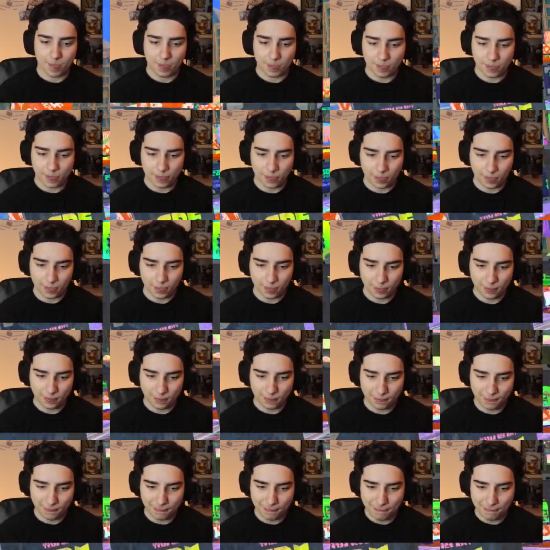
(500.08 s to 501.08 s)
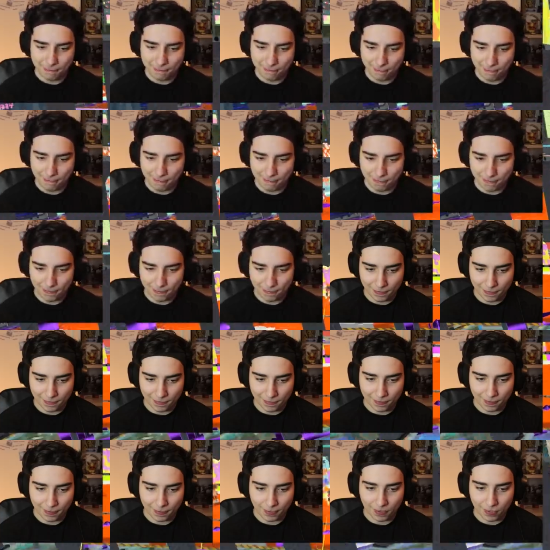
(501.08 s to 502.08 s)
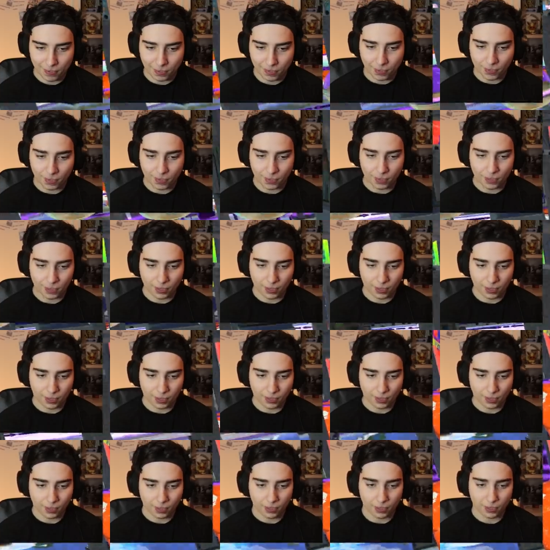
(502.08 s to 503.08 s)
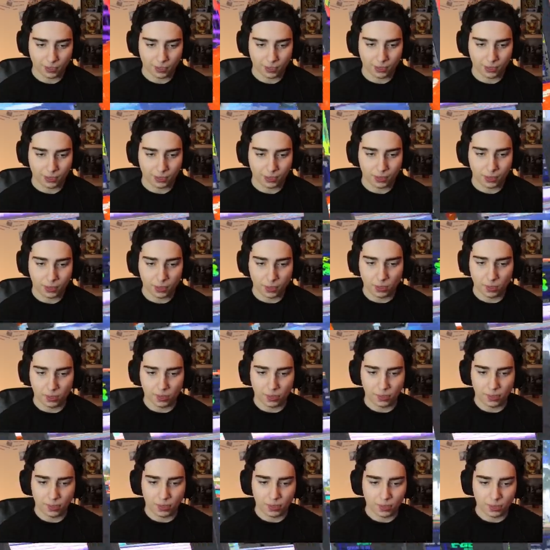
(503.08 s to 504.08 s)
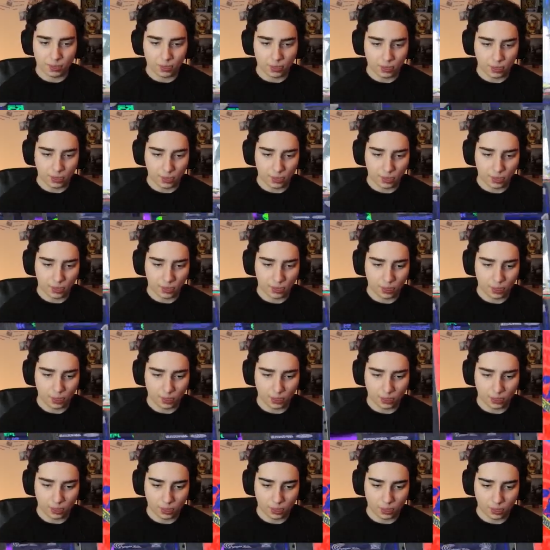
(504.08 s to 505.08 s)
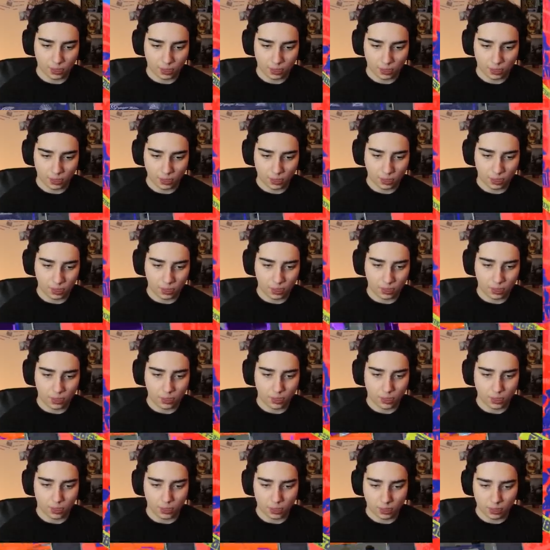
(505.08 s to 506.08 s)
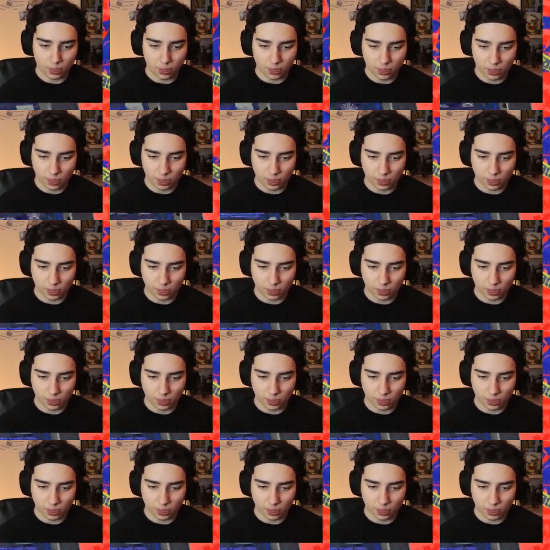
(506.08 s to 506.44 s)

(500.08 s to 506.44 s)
Nobody speaks.